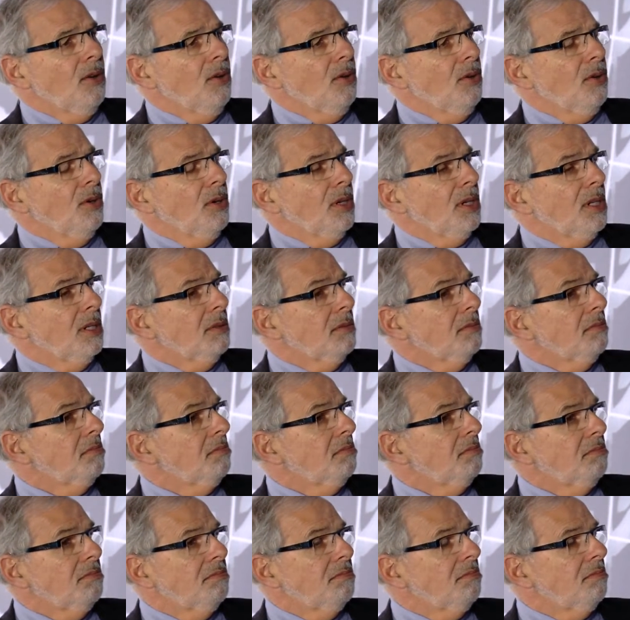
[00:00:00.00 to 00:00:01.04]
or
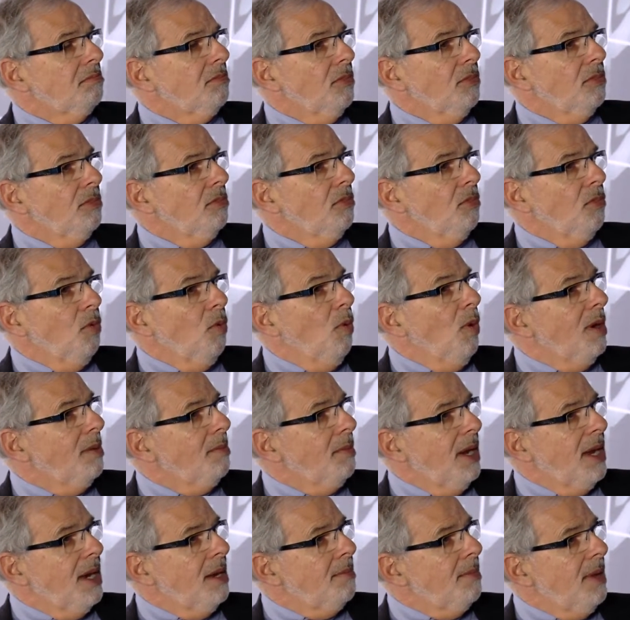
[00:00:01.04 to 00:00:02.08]
one
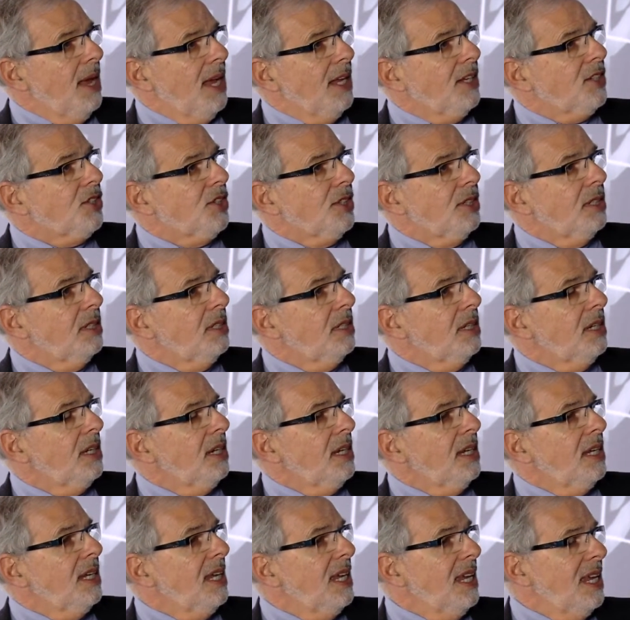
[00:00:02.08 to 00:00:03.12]
might imagine
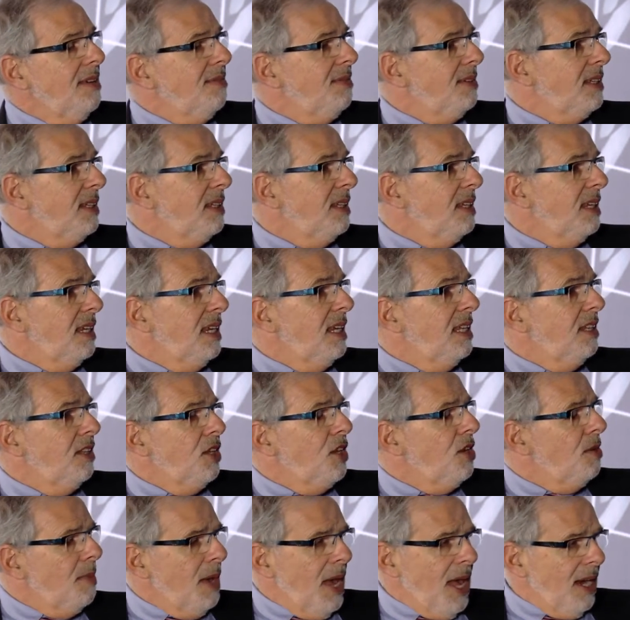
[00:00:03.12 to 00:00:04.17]
even in
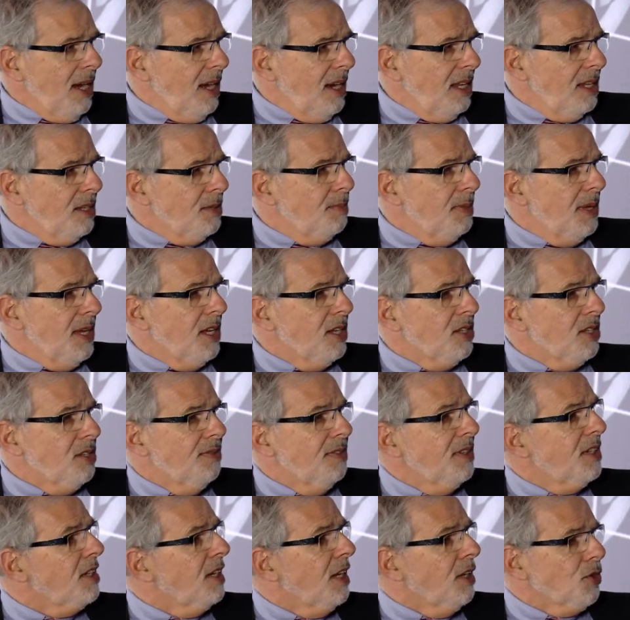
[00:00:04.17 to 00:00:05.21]
the humanities because of
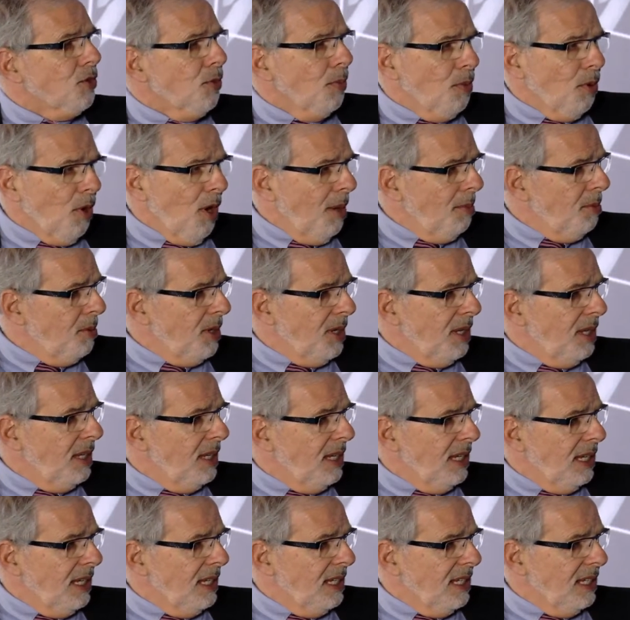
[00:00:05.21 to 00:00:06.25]
intellectual property
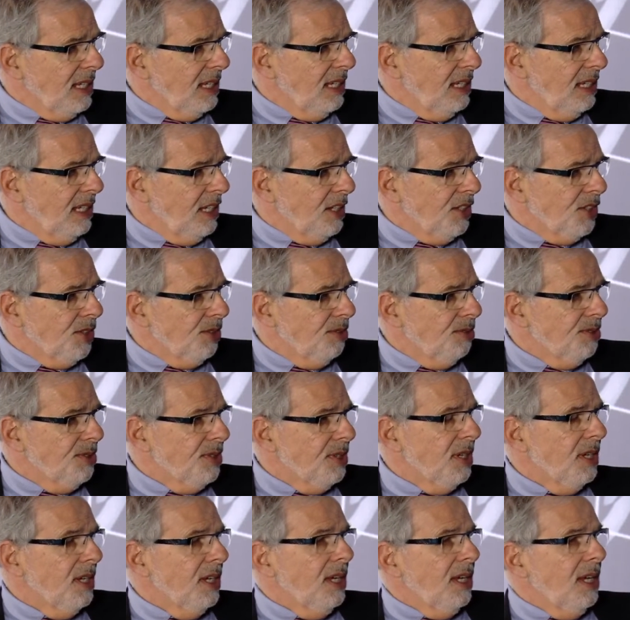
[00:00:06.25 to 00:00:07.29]
issues
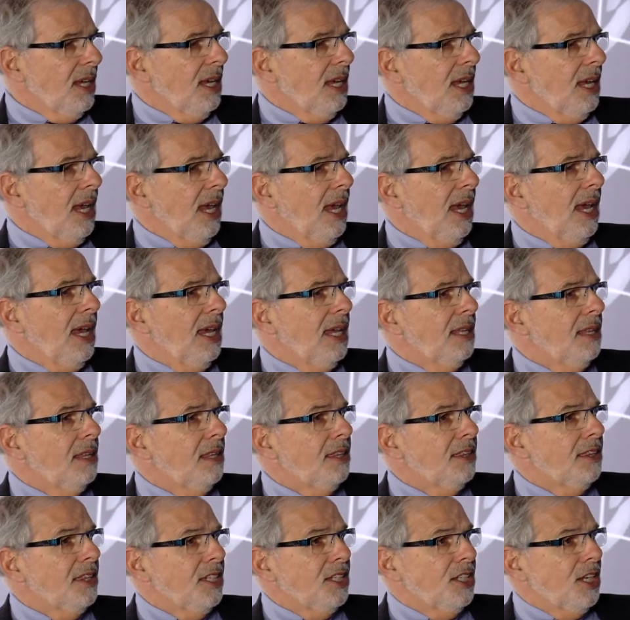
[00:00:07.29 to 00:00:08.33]

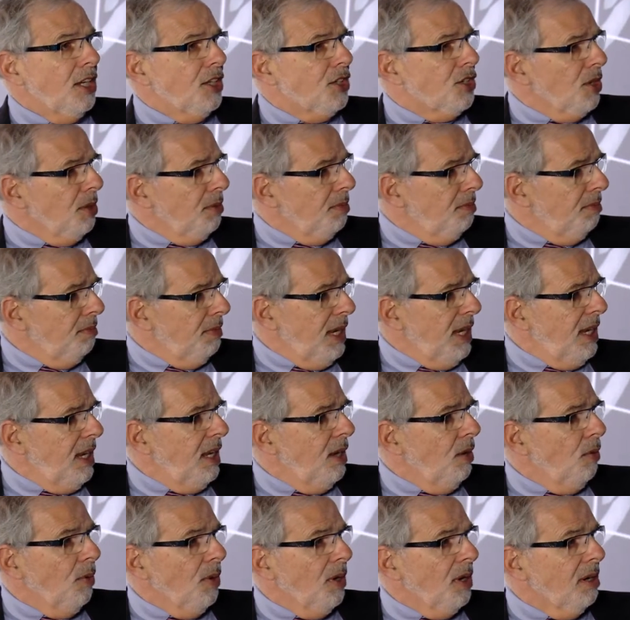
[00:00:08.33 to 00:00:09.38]
and the digital
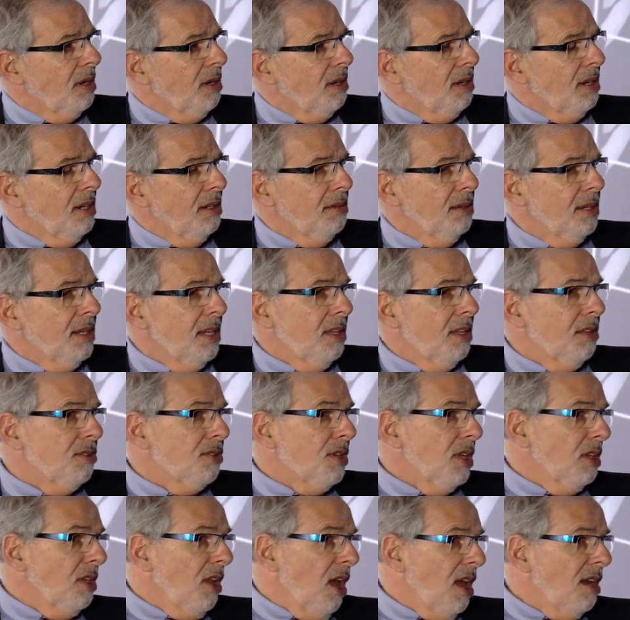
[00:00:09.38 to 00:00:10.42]
media, where there's
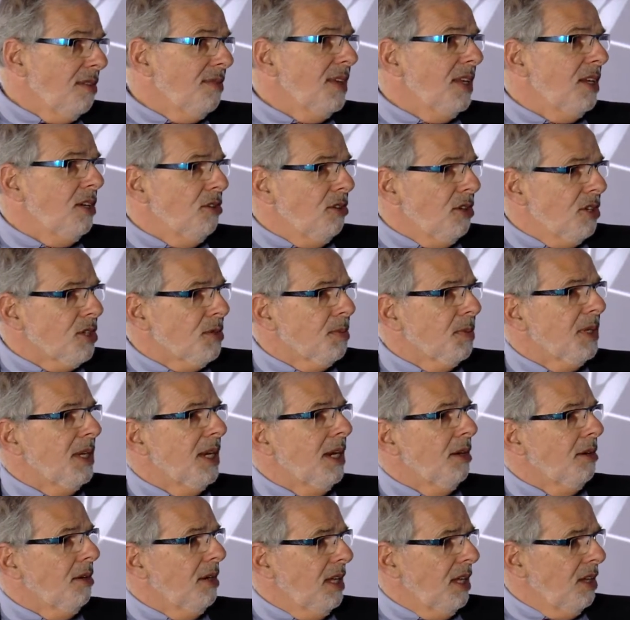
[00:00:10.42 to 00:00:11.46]
a lot of
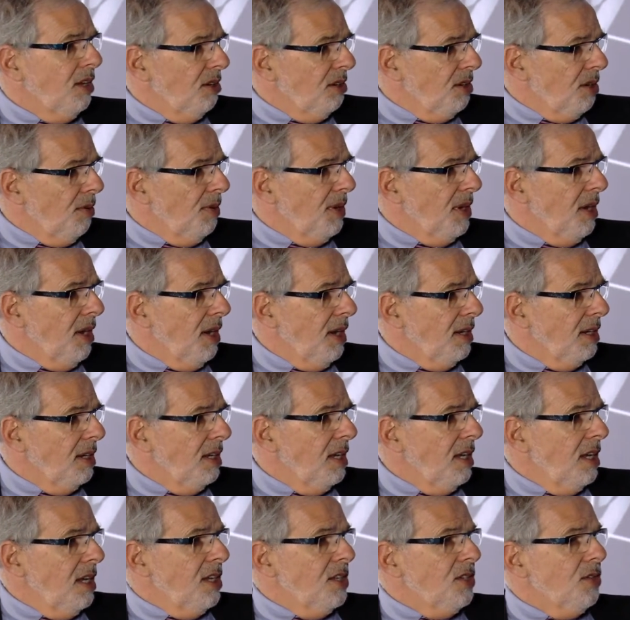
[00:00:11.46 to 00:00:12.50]
interdisciplinarity going on.
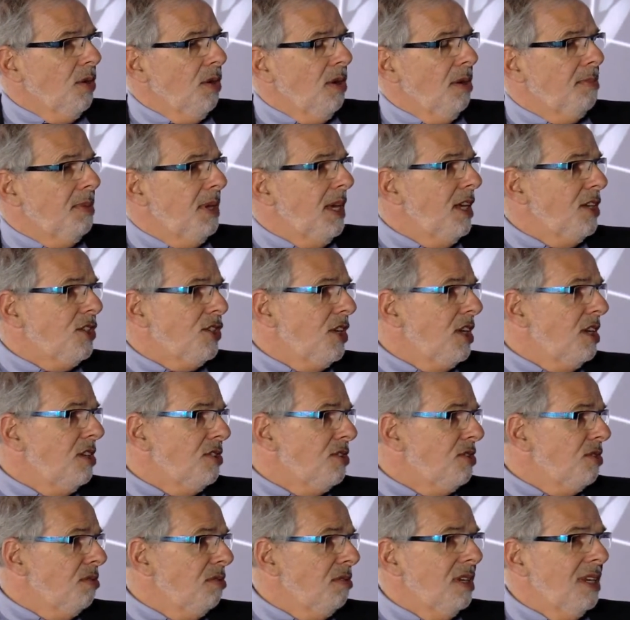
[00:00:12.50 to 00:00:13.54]
So a PhD
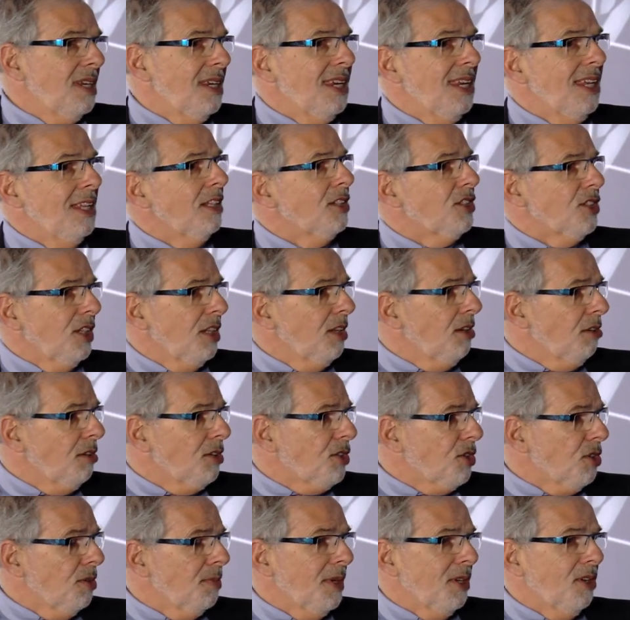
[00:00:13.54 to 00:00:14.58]
student in English
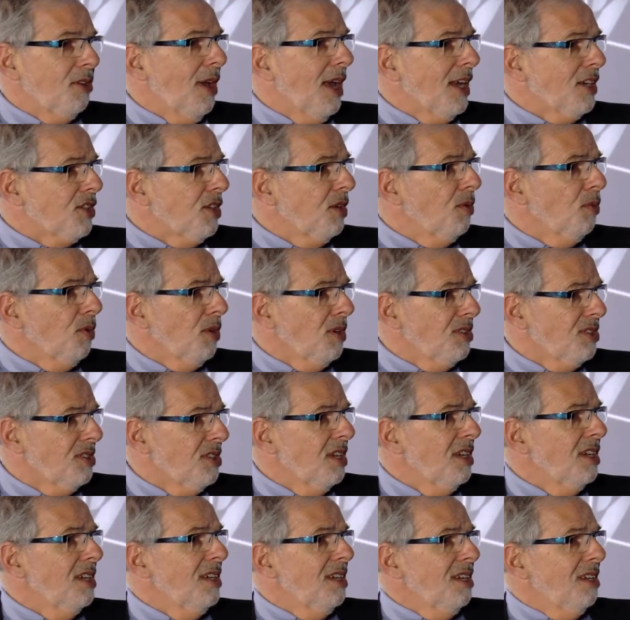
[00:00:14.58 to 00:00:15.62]
literature, but who actually
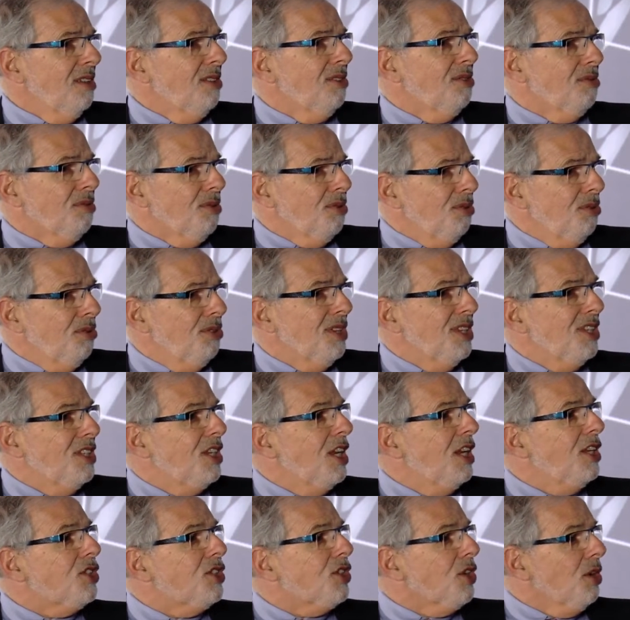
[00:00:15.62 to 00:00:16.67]
works through the
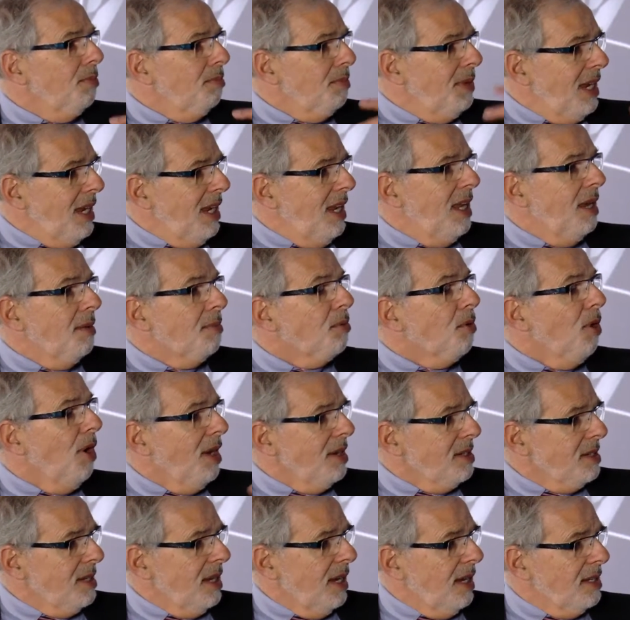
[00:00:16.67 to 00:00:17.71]
digital media
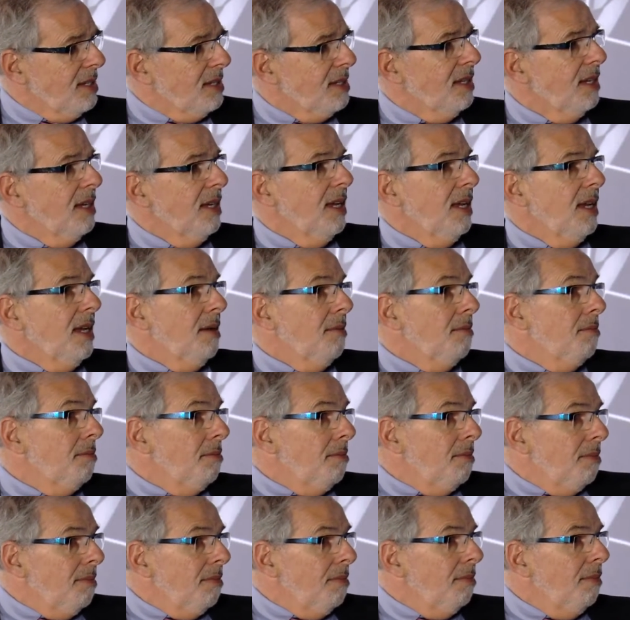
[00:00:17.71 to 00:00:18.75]
process,
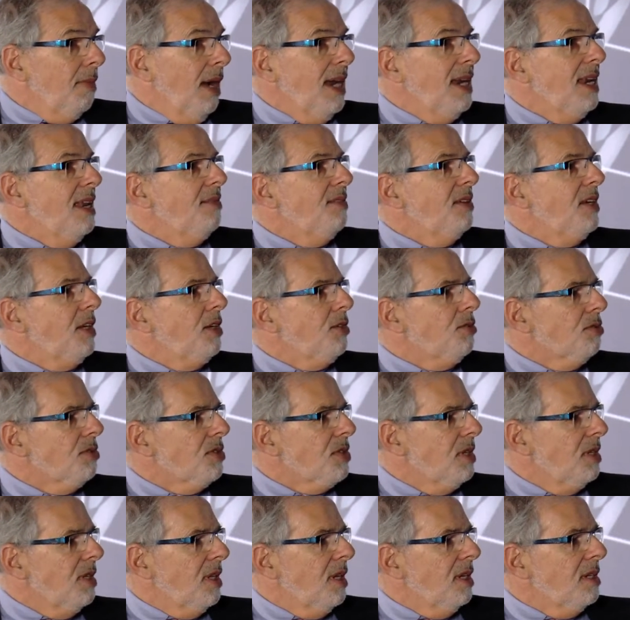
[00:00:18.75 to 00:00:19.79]
might have an
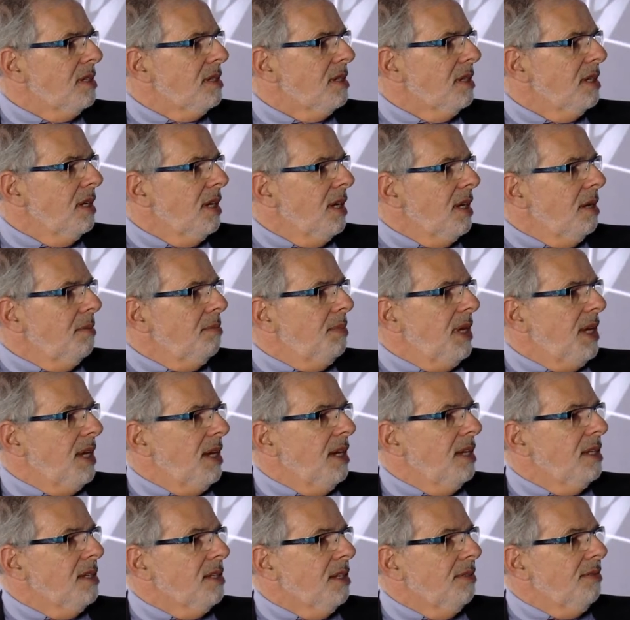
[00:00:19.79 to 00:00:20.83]
interest in this
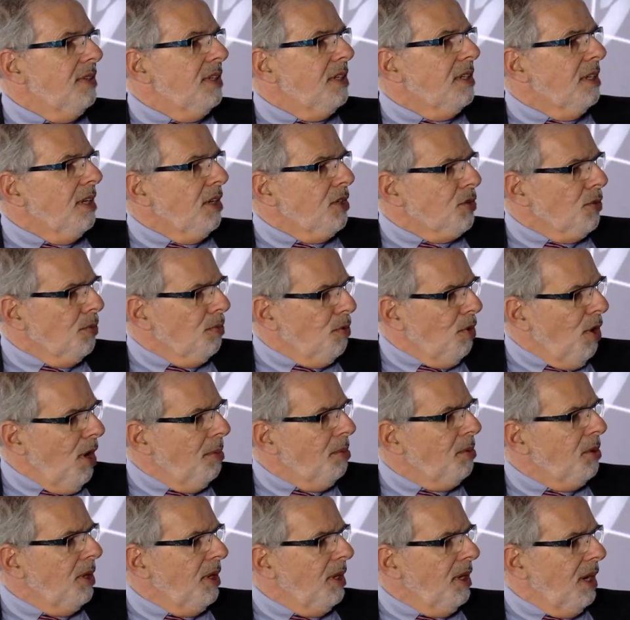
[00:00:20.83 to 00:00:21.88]
because of intellectual
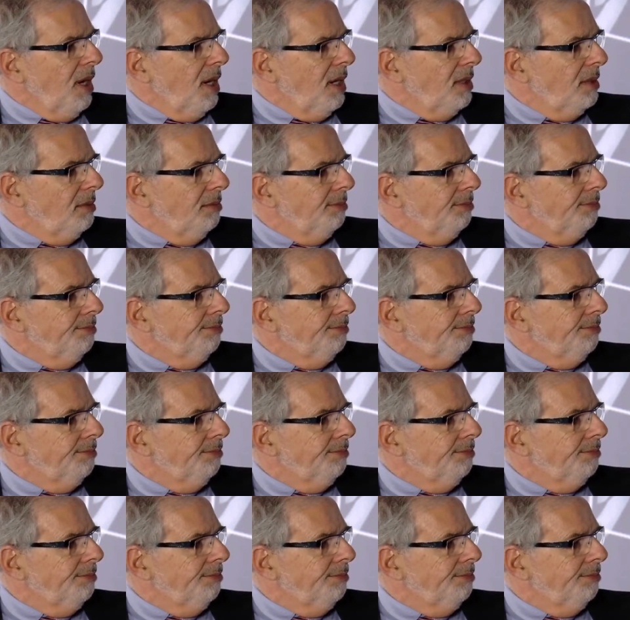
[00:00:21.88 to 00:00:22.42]
property law